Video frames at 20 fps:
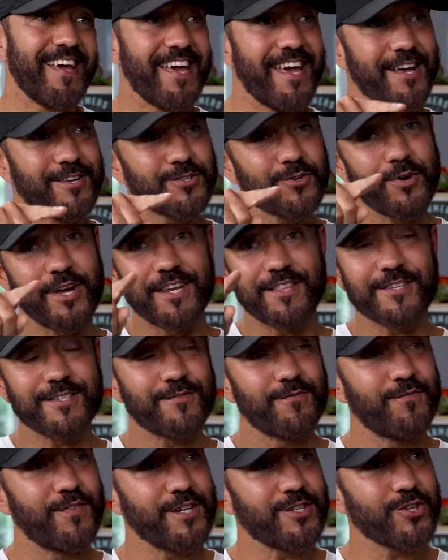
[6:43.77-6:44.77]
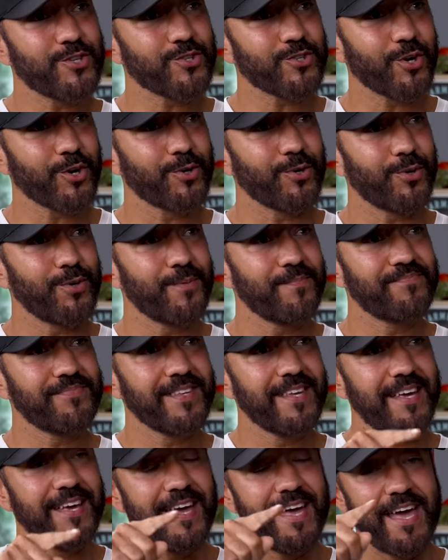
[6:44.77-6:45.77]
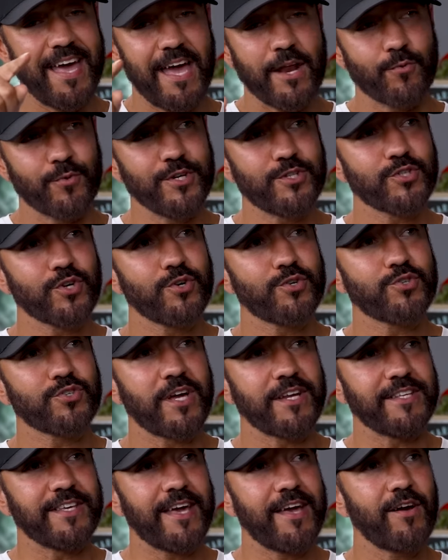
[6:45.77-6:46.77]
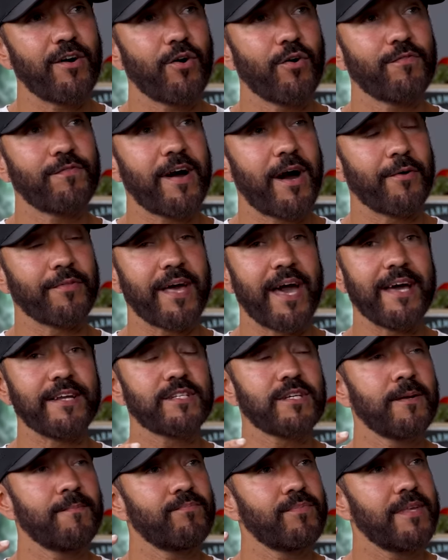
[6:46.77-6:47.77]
It's creating this vicious circle. And researchers at Yale found that